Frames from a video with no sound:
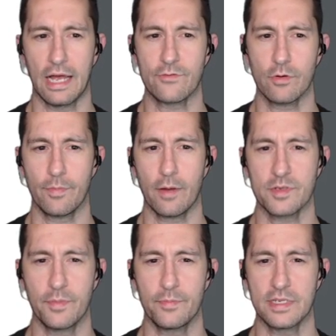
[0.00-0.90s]
After a bomb
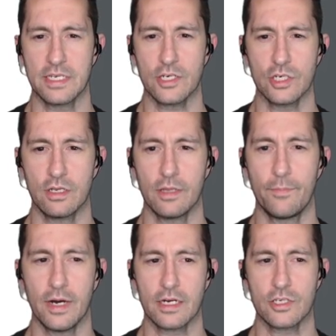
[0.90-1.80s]
has been positioned, the
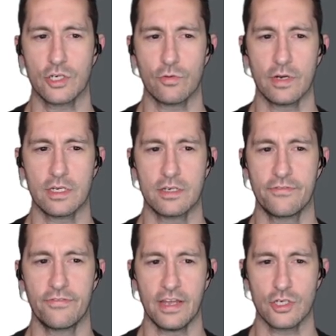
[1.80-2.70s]
bug scurries to
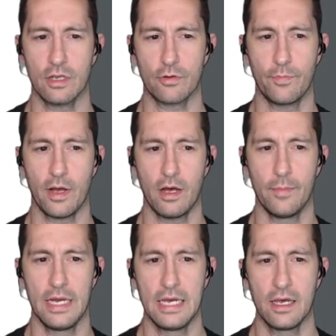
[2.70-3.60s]
fetch another bomb.